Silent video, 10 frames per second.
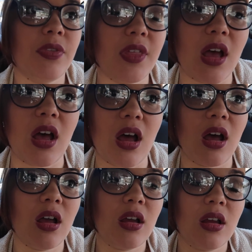
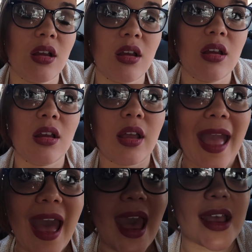the
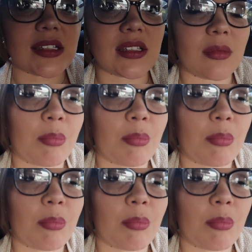cast.